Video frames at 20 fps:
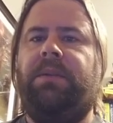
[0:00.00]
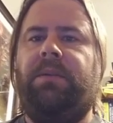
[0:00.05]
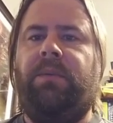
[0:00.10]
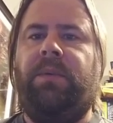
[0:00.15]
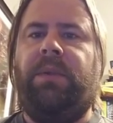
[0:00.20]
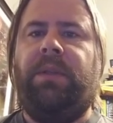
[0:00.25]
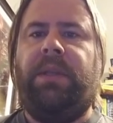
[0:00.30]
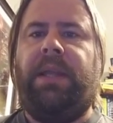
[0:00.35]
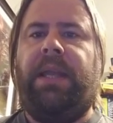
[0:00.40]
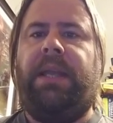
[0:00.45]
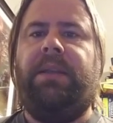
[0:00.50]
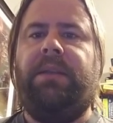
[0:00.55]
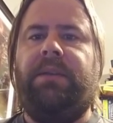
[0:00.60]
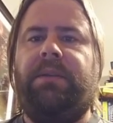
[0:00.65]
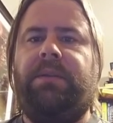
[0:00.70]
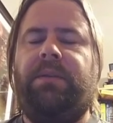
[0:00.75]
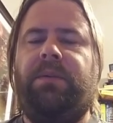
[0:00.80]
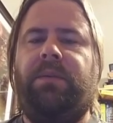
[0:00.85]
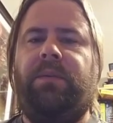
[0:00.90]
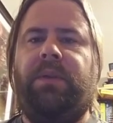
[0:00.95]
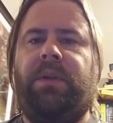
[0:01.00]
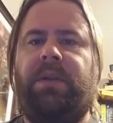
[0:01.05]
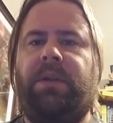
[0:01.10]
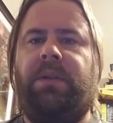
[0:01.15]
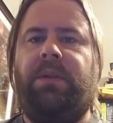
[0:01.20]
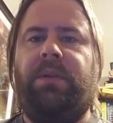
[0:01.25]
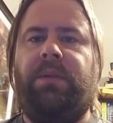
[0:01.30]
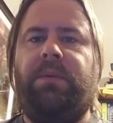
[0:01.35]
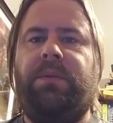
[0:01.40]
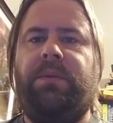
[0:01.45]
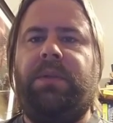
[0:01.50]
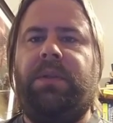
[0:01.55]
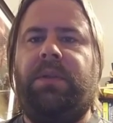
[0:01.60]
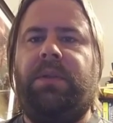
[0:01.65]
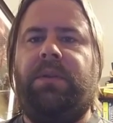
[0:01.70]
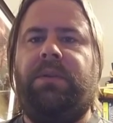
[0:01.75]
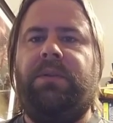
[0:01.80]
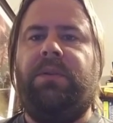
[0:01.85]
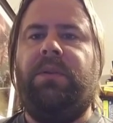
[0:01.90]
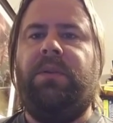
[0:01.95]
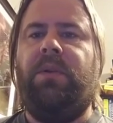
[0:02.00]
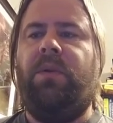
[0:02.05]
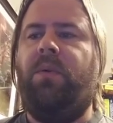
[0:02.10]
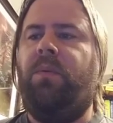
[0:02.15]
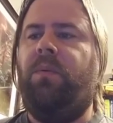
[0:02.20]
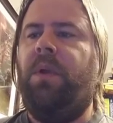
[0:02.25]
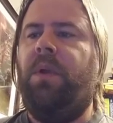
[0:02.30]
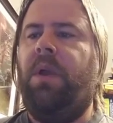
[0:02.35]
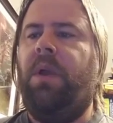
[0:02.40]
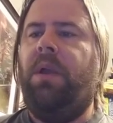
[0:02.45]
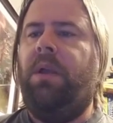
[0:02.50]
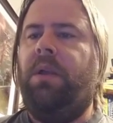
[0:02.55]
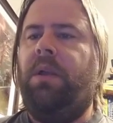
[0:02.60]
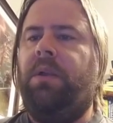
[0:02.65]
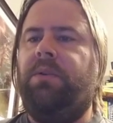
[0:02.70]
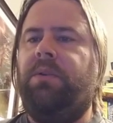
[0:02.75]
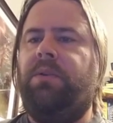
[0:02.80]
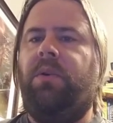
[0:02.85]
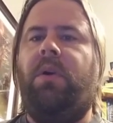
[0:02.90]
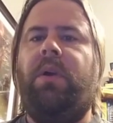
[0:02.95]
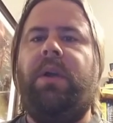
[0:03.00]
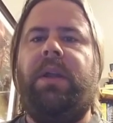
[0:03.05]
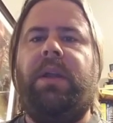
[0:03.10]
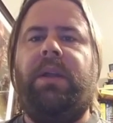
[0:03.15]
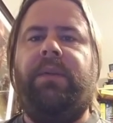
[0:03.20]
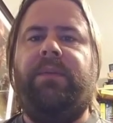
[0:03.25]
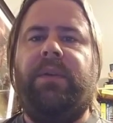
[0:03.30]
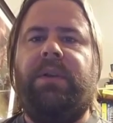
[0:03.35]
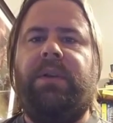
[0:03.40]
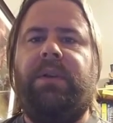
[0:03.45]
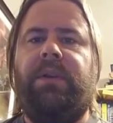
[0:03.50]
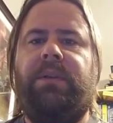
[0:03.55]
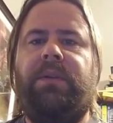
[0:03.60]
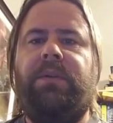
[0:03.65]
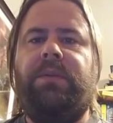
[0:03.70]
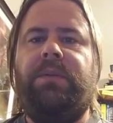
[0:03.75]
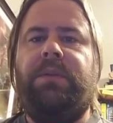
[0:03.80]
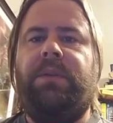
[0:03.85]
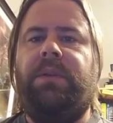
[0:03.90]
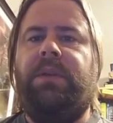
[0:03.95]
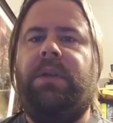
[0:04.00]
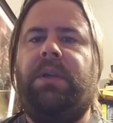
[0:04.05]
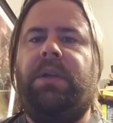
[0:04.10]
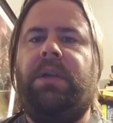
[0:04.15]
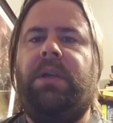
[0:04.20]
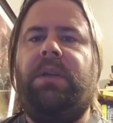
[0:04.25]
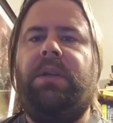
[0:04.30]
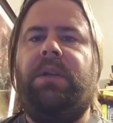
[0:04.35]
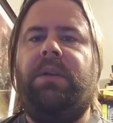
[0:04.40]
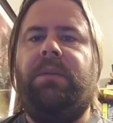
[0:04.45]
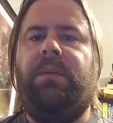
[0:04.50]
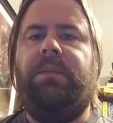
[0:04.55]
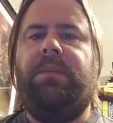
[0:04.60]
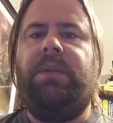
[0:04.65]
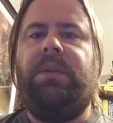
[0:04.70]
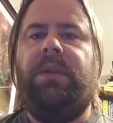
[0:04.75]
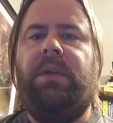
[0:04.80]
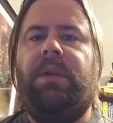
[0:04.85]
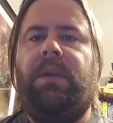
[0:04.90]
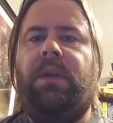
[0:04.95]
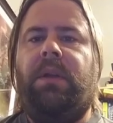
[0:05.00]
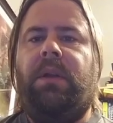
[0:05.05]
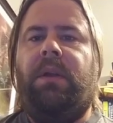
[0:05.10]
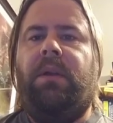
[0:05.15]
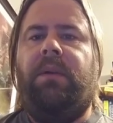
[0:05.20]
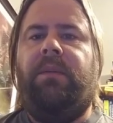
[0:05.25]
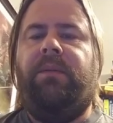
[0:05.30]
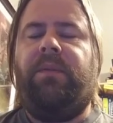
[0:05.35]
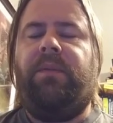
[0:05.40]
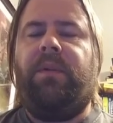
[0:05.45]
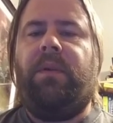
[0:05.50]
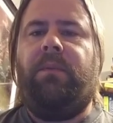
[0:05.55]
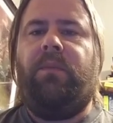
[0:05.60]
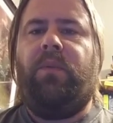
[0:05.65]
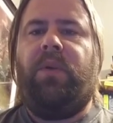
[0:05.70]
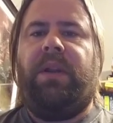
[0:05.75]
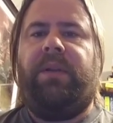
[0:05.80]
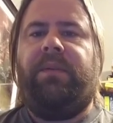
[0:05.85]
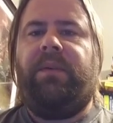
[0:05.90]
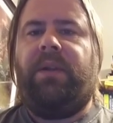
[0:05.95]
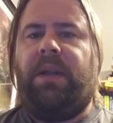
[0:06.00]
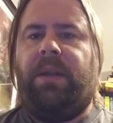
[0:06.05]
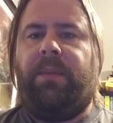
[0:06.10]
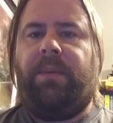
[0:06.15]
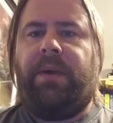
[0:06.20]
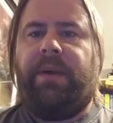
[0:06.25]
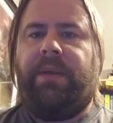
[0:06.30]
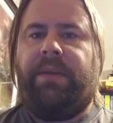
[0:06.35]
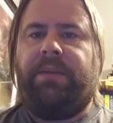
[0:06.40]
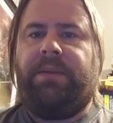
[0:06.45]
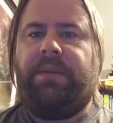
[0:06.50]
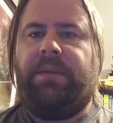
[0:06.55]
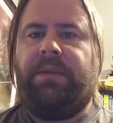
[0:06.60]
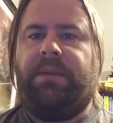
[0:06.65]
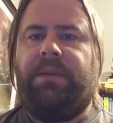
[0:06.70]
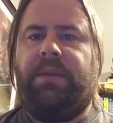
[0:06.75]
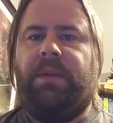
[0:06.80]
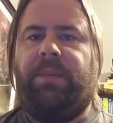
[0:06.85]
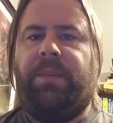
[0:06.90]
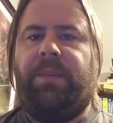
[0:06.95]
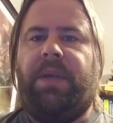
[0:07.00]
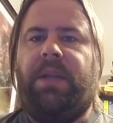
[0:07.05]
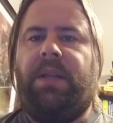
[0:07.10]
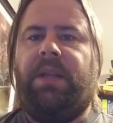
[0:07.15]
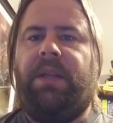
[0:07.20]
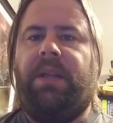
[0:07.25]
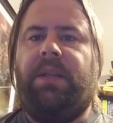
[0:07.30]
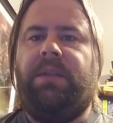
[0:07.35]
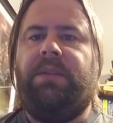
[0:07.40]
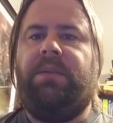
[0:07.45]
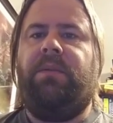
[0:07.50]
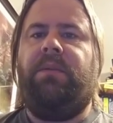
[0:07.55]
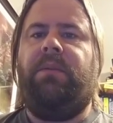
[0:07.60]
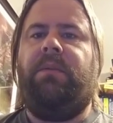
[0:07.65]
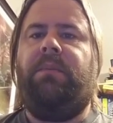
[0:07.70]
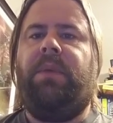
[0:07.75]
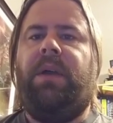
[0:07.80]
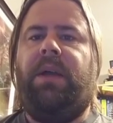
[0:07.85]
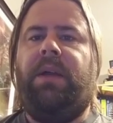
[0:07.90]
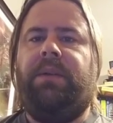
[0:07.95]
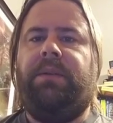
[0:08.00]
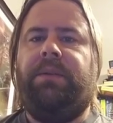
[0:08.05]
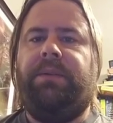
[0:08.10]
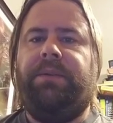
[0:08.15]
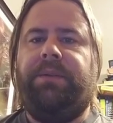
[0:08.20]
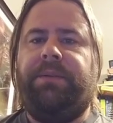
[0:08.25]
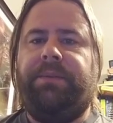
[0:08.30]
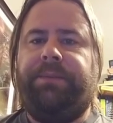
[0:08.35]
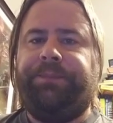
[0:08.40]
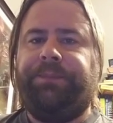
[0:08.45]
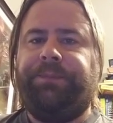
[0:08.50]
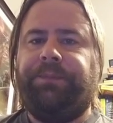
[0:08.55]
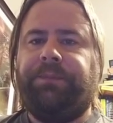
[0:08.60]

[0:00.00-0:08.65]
relate to the conclusion. There's no drawing of a conclusion that comes from whatever hypothesis they're peddling. And so the models